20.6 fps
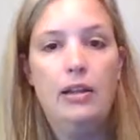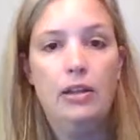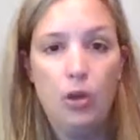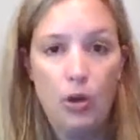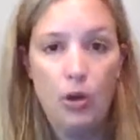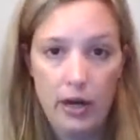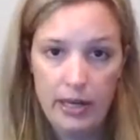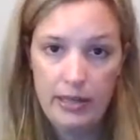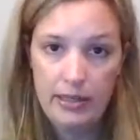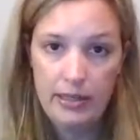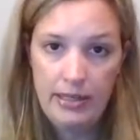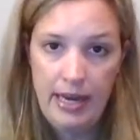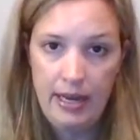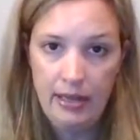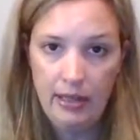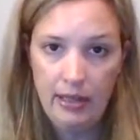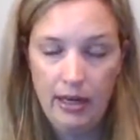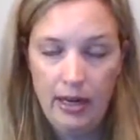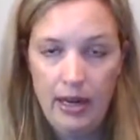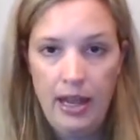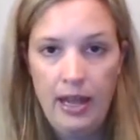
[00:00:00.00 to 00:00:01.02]
Lord and
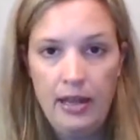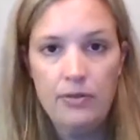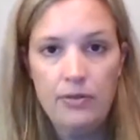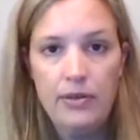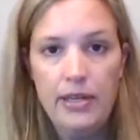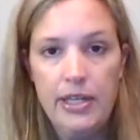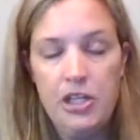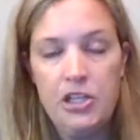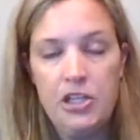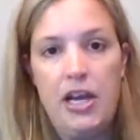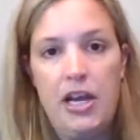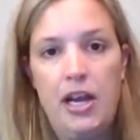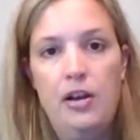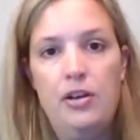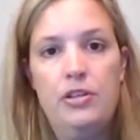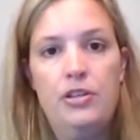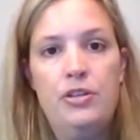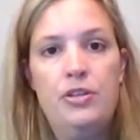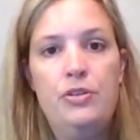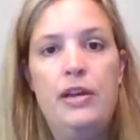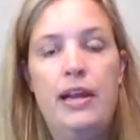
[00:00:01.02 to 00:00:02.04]
Taylor had reached
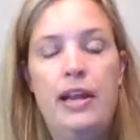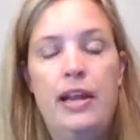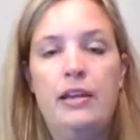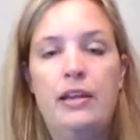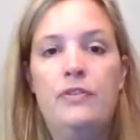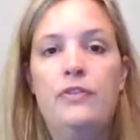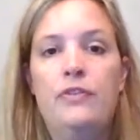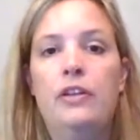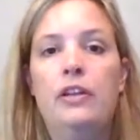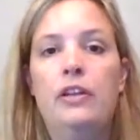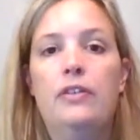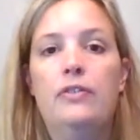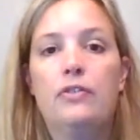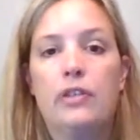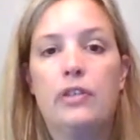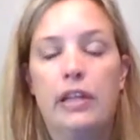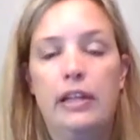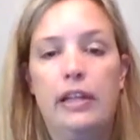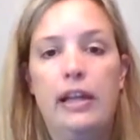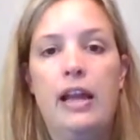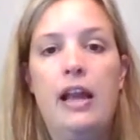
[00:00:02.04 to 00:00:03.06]
out to a handful of
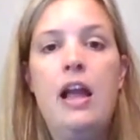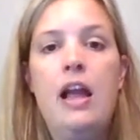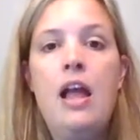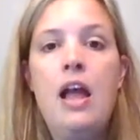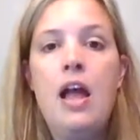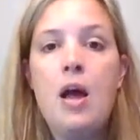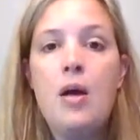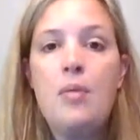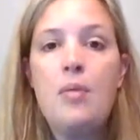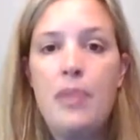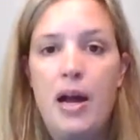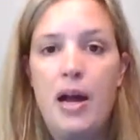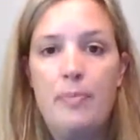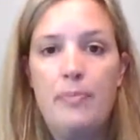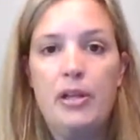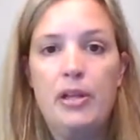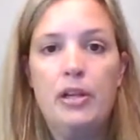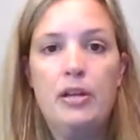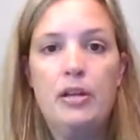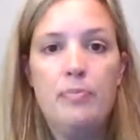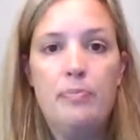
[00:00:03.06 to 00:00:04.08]
really
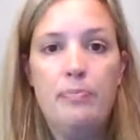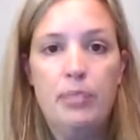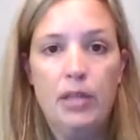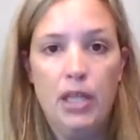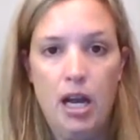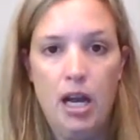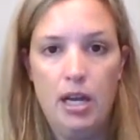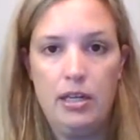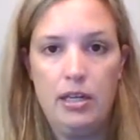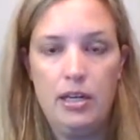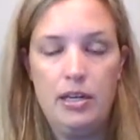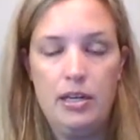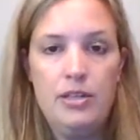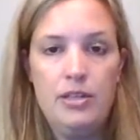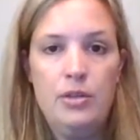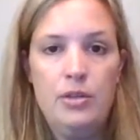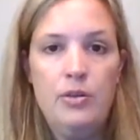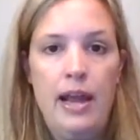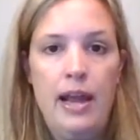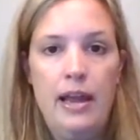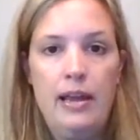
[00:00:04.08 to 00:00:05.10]
popular
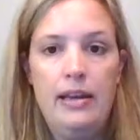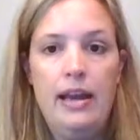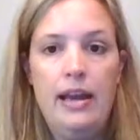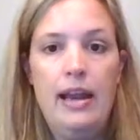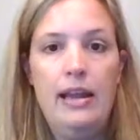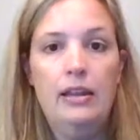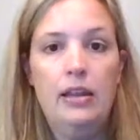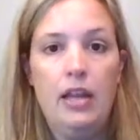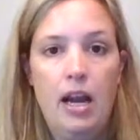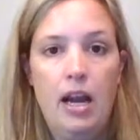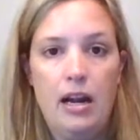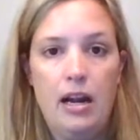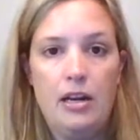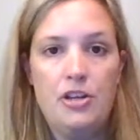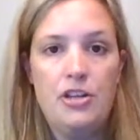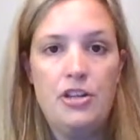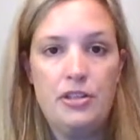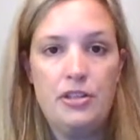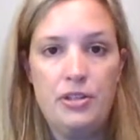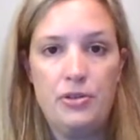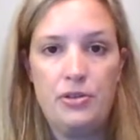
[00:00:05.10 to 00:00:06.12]
bloggers who had a
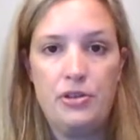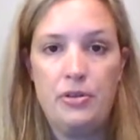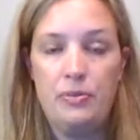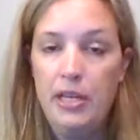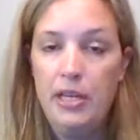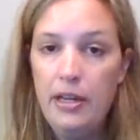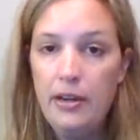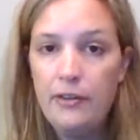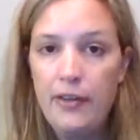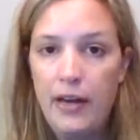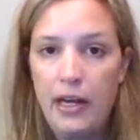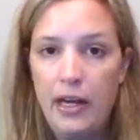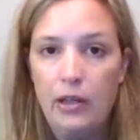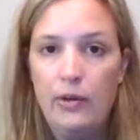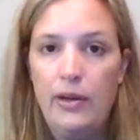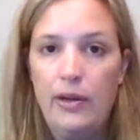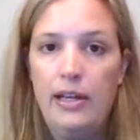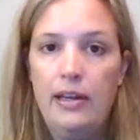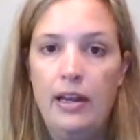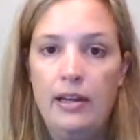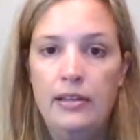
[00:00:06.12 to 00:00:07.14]
large social media
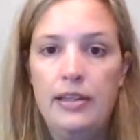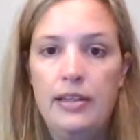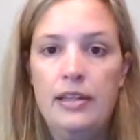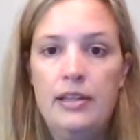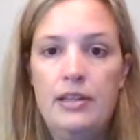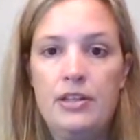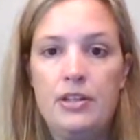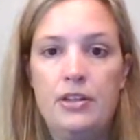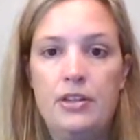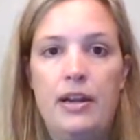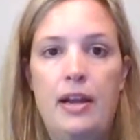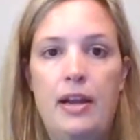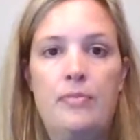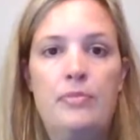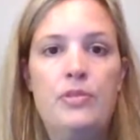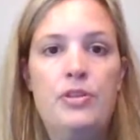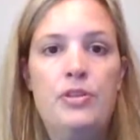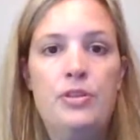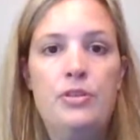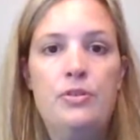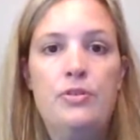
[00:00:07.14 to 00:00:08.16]
following on
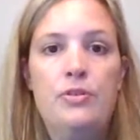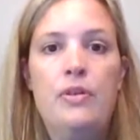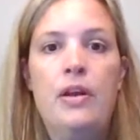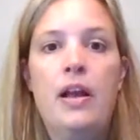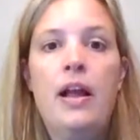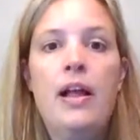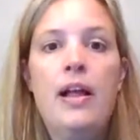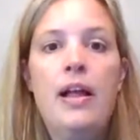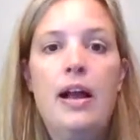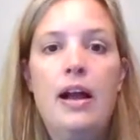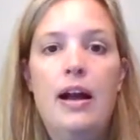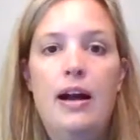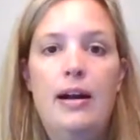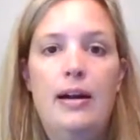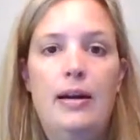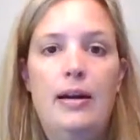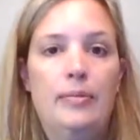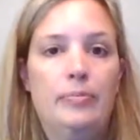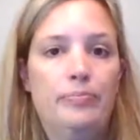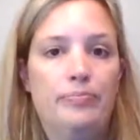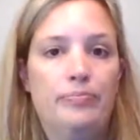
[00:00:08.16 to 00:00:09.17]
Instagram to
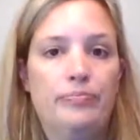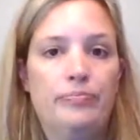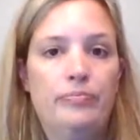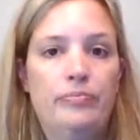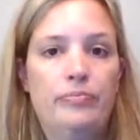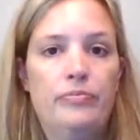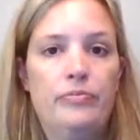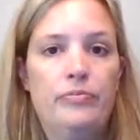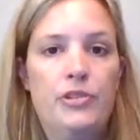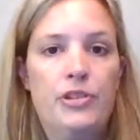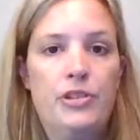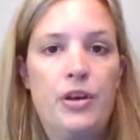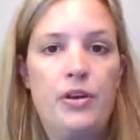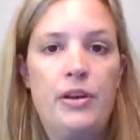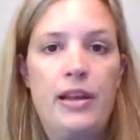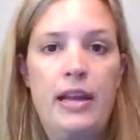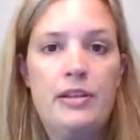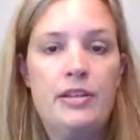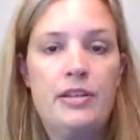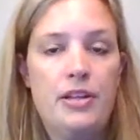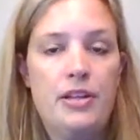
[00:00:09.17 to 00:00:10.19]
um,
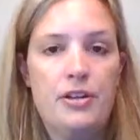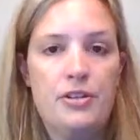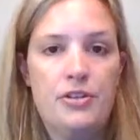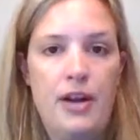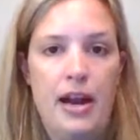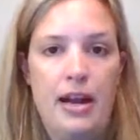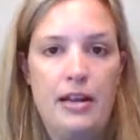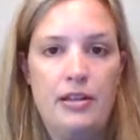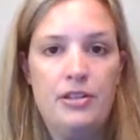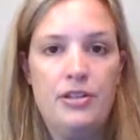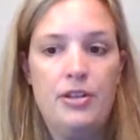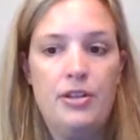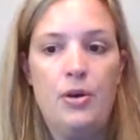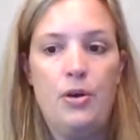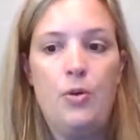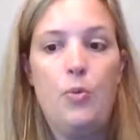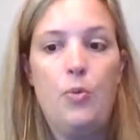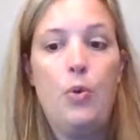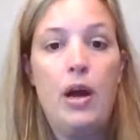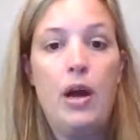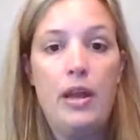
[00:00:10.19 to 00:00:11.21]
showcase their dress.
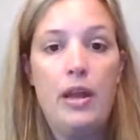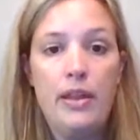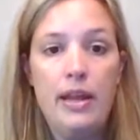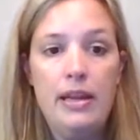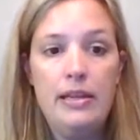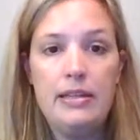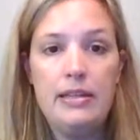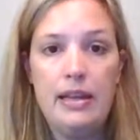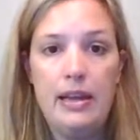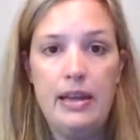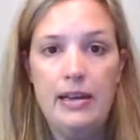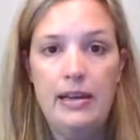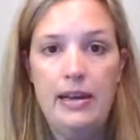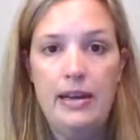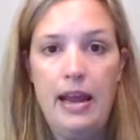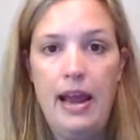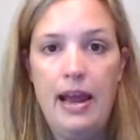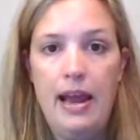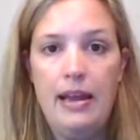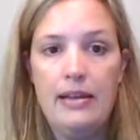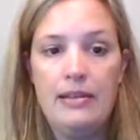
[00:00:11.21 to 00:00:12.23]
So, what they did
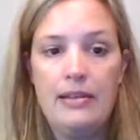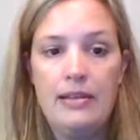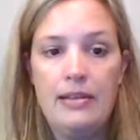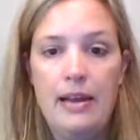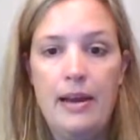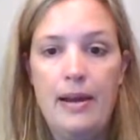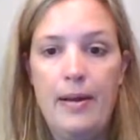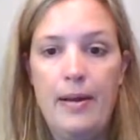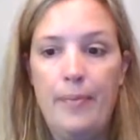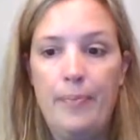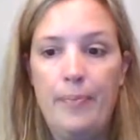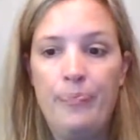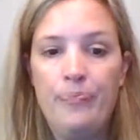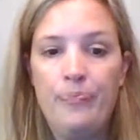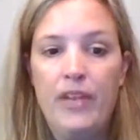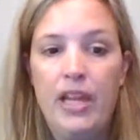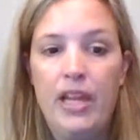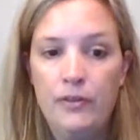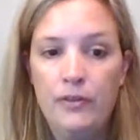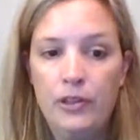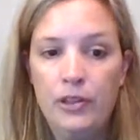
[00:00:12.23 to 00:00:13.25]
as um,
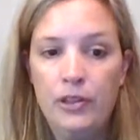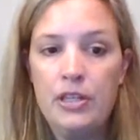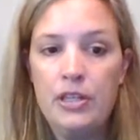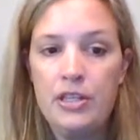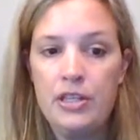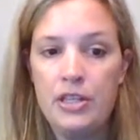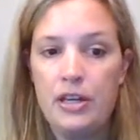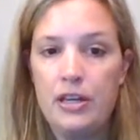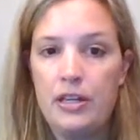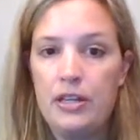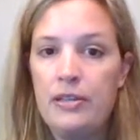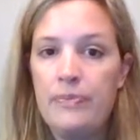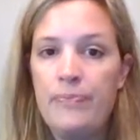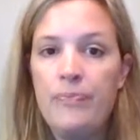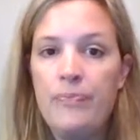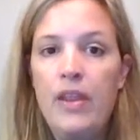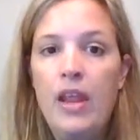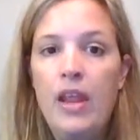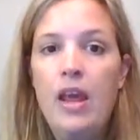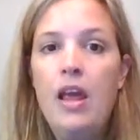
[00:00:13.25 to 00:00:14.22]
influencers